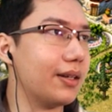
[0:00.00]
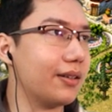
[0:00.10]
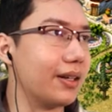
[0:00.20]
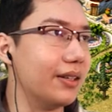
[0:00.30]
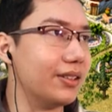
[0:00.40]

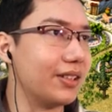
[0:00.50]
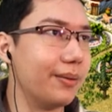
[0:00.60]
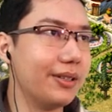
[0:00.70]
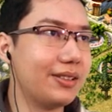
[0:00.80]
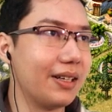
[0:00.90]
Okay, just
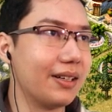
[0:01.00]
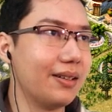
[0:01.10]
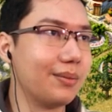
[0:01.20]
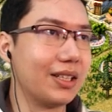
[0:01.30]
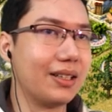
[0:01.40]
give me a
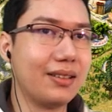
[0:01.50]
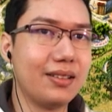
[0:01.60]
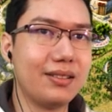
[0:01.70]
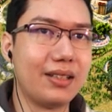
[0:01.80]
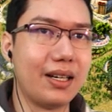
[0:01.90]
second. I'm gonna get
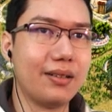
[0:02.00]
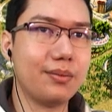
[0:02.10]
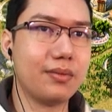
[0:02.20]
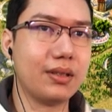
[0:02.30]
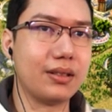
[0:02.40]
these
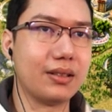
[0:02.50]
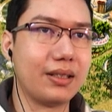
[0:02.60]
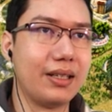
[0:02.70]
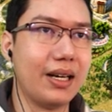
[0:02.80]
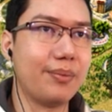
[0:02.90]
down. There's a
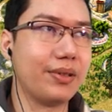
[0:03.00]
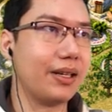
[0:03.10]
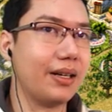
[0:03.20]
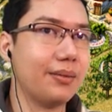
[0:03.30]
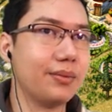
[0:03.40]
gap
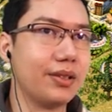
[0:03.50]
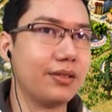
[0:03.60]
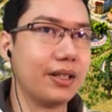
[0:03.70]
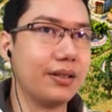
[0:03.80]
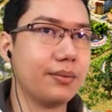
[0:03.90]
there.
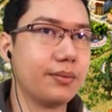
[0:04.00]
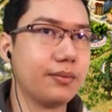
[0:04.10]
Okay.